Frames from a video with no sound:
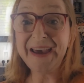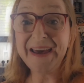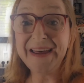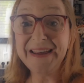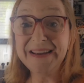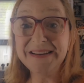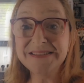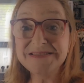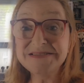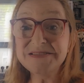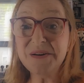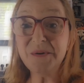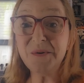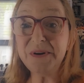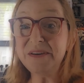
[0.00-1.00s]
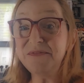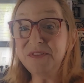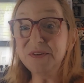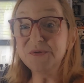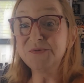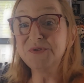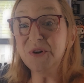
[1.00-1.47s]
And so if
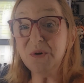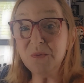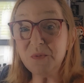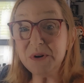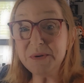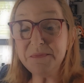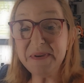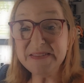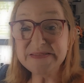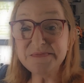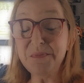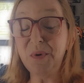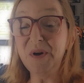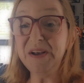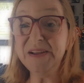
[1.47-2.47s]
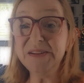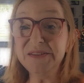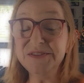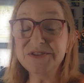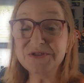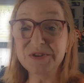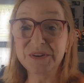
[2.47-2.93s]
you don't want to be
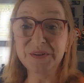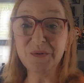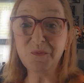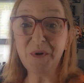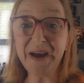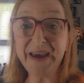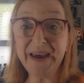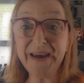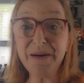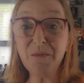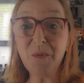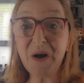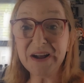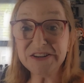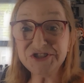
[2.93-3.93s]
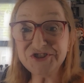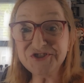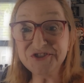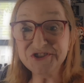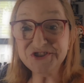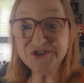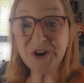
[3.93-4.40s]
spoiled, turn away, watch
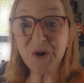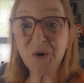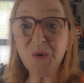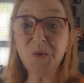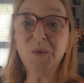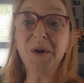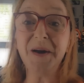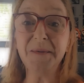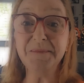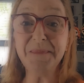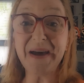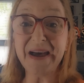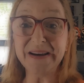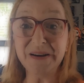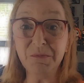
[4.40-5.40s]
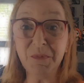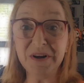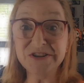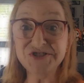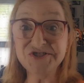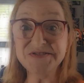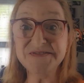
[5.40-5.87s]
the show, come back and
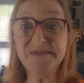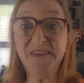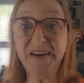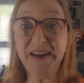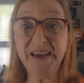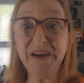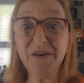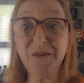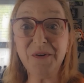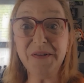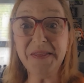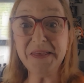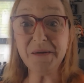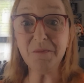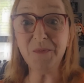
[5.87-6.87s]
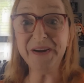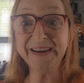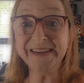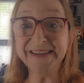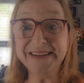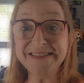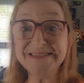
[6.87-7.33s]
watch this video, and then we
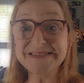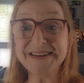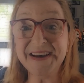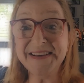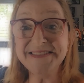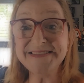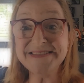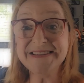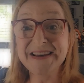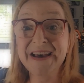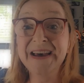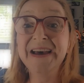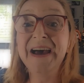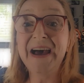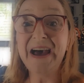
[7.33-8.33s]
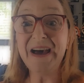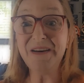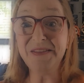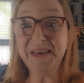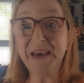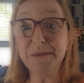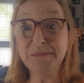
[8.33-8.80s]
can discuss
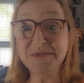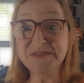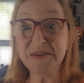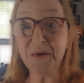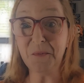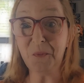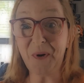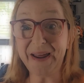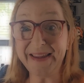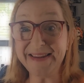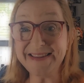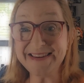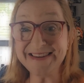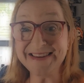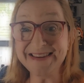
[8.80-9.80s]
how the episode went.